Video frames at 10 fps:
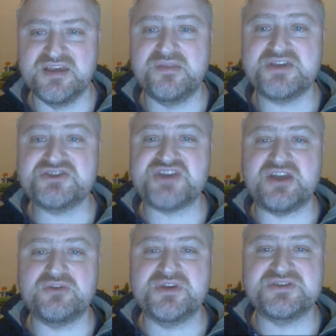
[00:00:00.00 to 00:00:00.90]
This
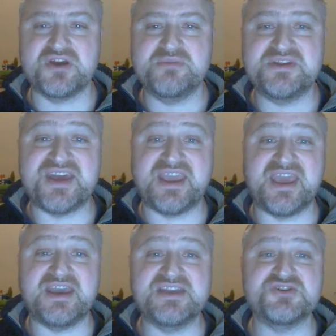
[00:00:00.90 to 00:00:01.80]
channel is going to be
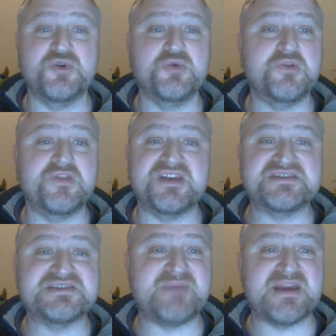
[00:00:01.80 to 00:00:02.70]
dedicated to all things
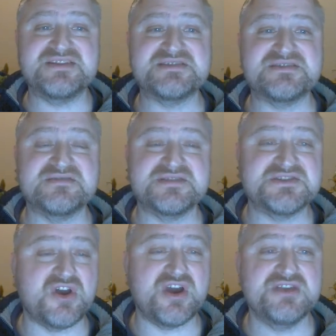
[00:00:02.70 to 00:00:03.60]
space,
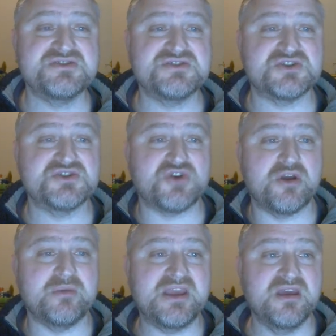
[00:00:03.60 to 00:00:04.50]
science,
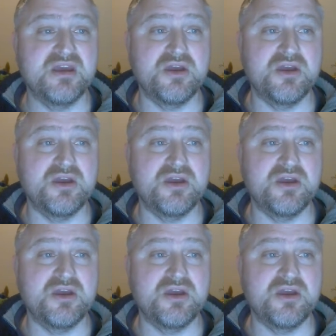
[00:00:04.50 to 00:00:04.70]
astronomy,